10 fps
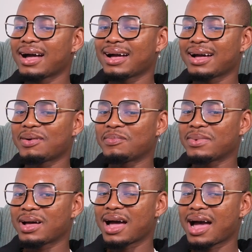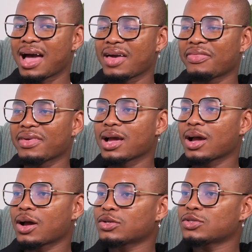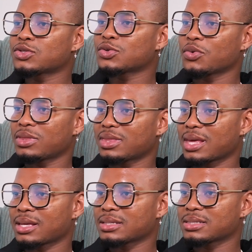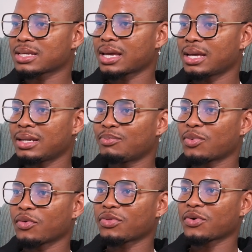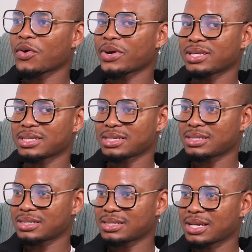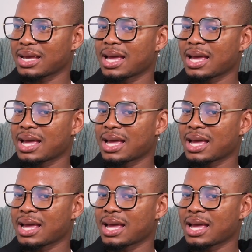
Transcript: I think two things can both coexist.